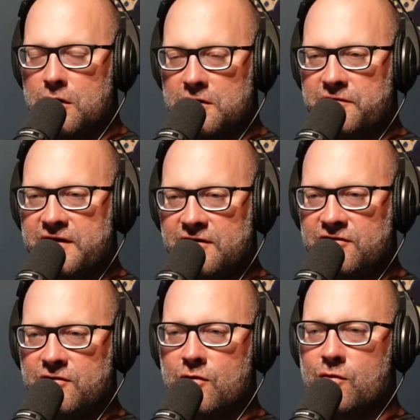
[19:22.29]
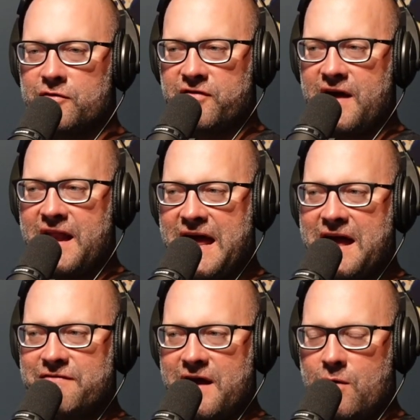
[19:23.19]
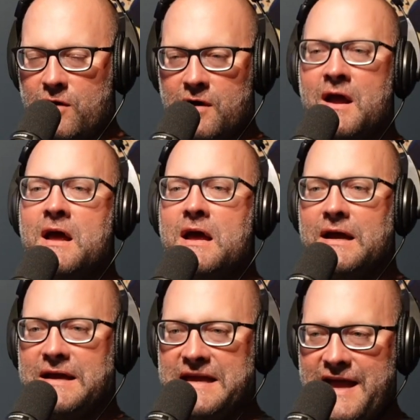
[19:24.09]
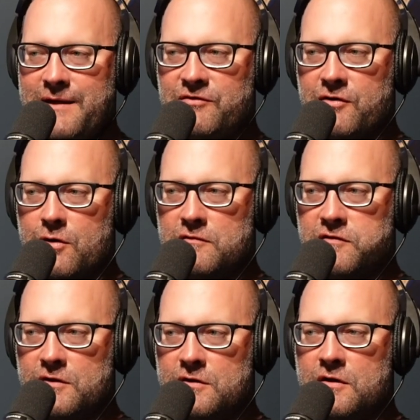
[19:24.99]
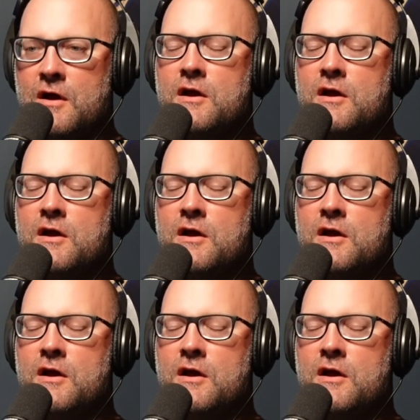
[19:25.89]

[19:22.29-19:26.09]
of these schools that have that where game's over,